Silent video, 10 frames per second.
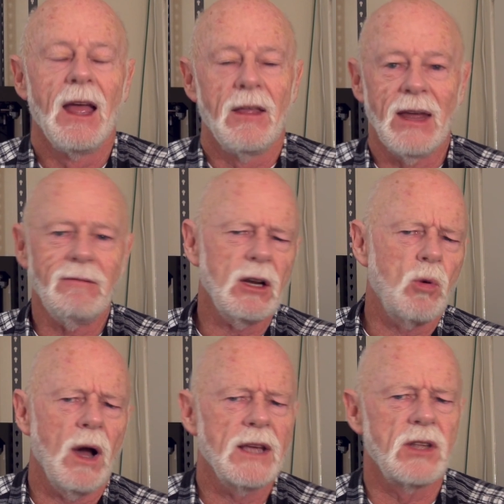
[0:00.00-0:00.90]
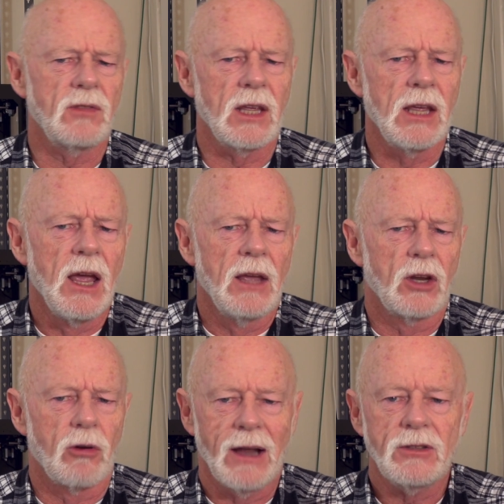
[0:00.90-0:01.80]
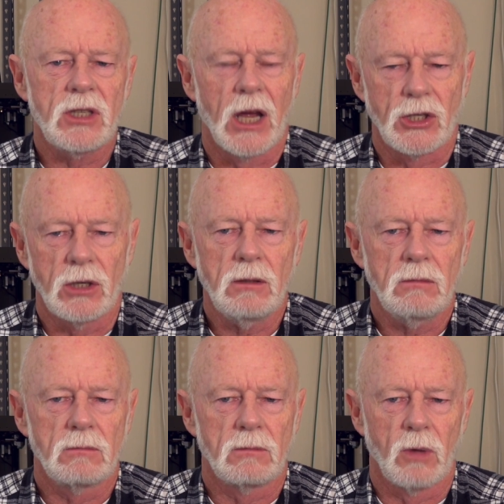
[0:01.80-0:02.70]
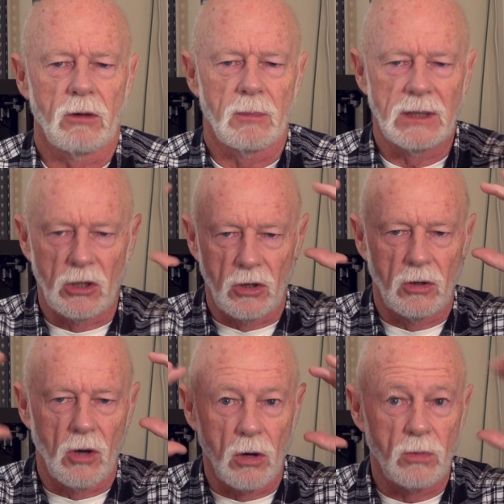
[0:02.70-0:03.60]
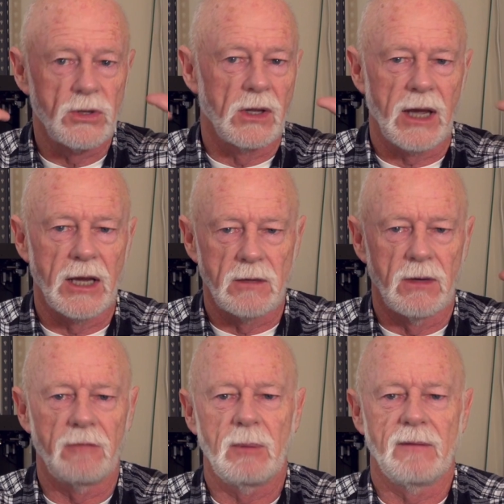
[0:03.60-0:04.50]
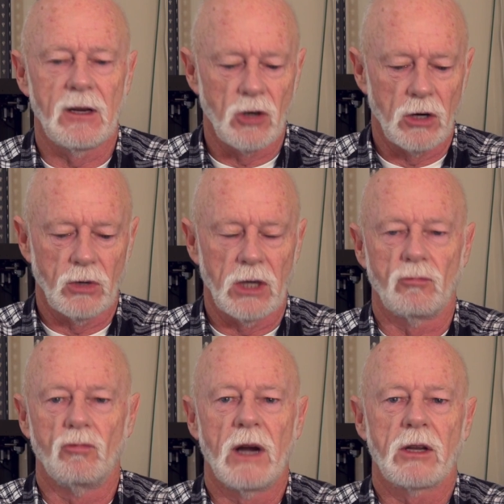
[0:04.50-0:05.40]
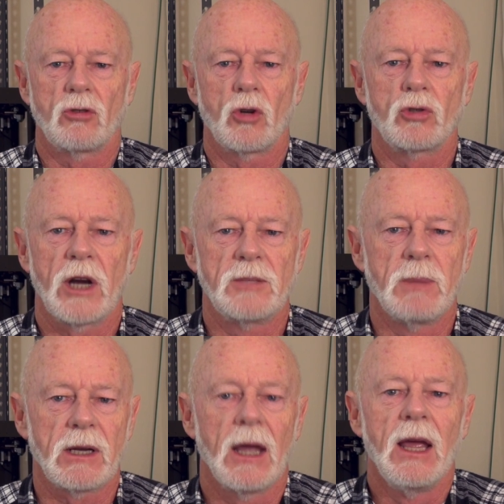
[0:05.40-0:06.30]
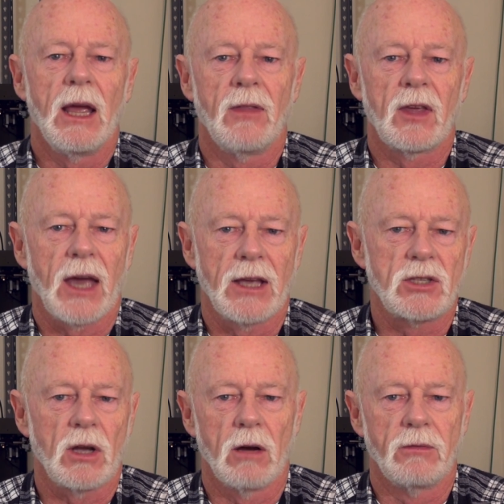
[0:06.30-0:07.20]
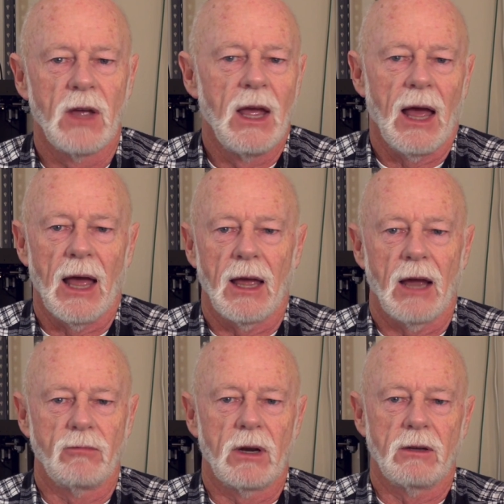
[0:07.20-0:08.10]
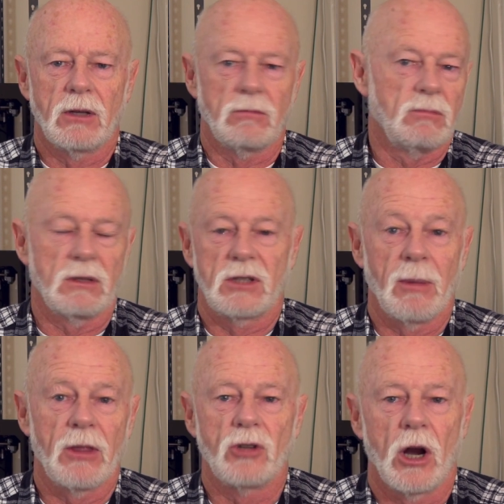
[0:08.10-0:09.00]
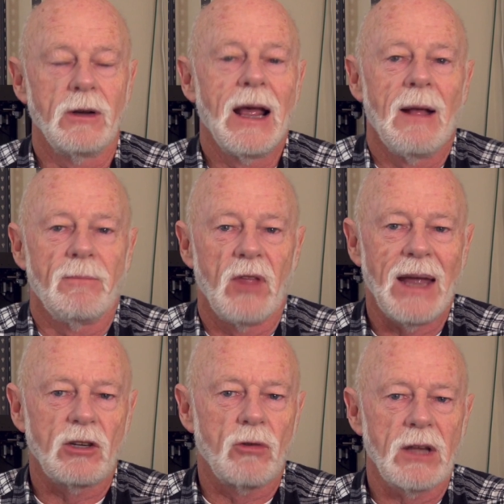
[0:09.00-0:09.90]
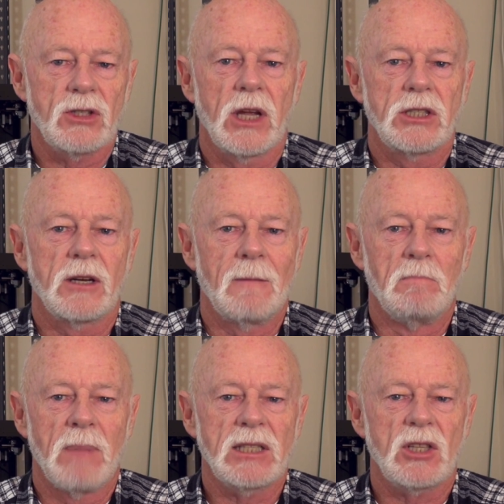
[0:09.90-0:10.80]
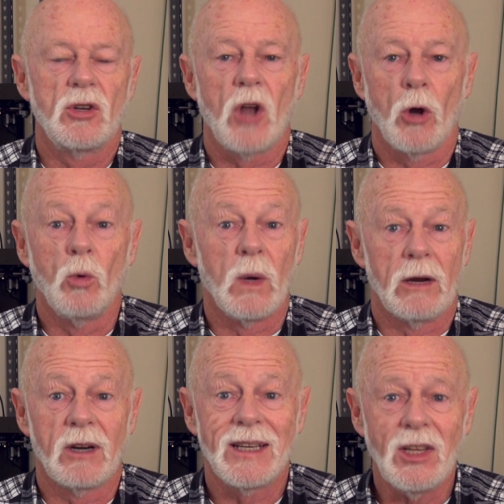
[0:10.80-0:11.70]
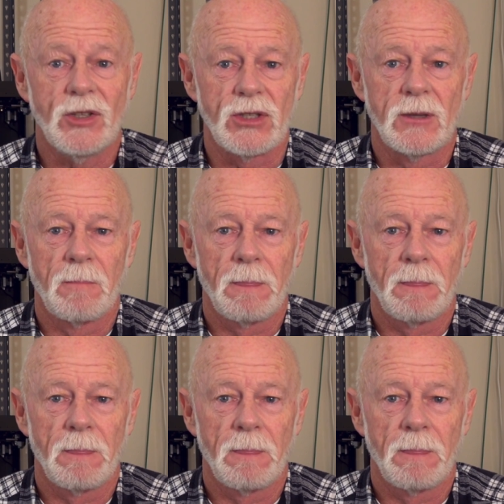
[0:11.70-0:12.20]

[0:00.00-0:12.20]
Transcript: And that requires that the ground station, whether it be your goggles in the case of an FPV drone or your radio control transmitter in the case of some other drone, that ground station must know where it is.